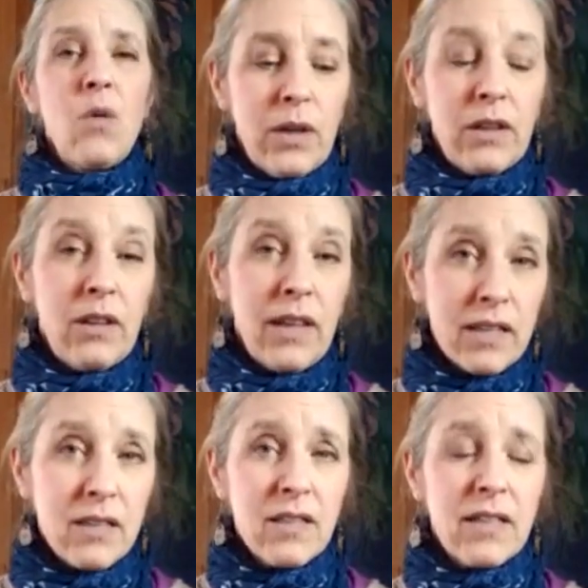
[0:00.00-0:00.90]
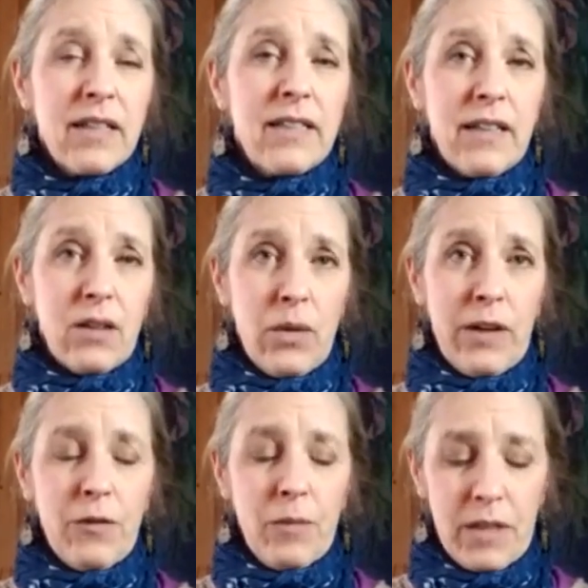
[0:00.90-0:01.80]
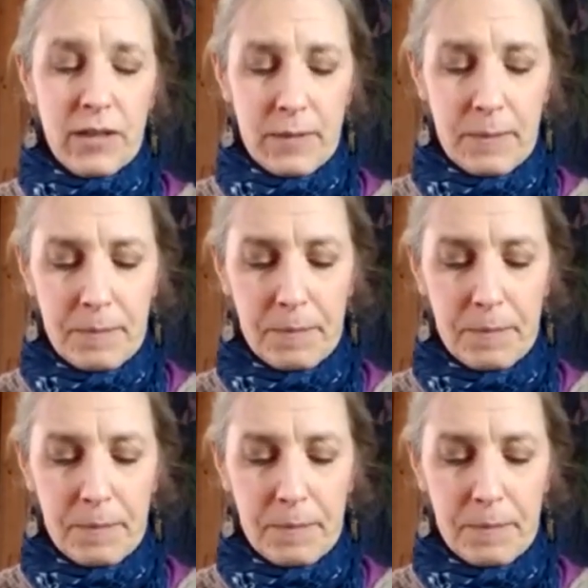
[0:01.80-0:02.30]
What lessons can I take away from this?